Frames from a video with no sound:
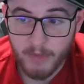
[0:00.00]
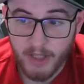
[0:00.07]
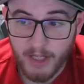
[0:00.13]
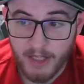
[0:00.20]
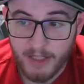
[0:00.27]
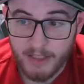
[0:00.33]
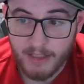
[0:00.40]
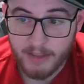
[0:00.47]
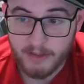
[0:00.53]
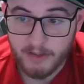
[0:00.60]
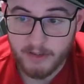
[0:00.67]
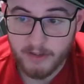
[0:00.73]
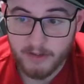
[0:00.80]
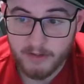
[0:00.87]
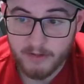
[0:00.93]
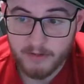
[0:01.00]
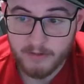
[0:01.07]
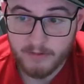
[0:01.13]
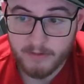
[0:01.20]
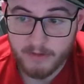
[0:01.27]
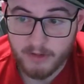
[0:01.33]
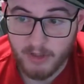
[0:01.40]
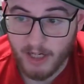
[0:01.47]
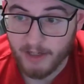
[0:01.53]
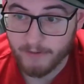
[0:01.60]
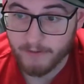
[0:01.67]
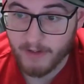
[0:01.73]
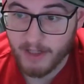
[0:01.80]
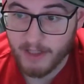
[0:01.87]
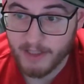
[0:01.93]
and trying to
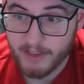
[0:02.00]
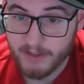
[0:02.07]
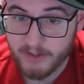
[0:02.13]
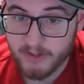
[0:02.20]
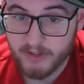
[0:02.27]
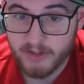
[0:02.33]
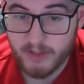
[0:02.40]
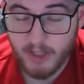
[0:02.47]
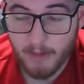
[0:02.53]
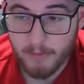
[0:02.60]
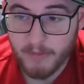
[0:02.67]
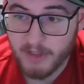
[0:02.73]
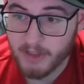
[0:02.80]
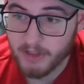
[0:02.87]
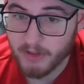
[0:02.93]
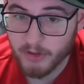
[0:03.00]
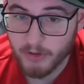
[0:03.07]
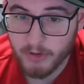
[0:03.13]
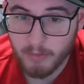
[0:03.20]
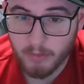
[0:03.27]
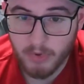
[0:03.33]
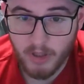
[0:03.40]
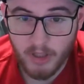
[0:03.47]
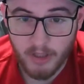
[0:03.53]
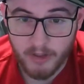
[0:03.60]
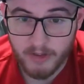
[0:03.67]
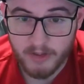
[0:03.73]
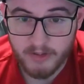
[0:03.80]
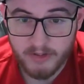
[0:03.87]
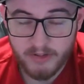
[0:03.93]
find something to do to plug
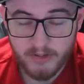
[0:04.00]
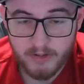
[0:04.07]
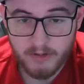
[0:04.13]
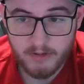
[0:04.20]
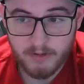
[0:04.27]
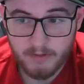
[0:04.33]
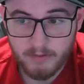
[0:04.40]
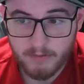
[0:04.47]
this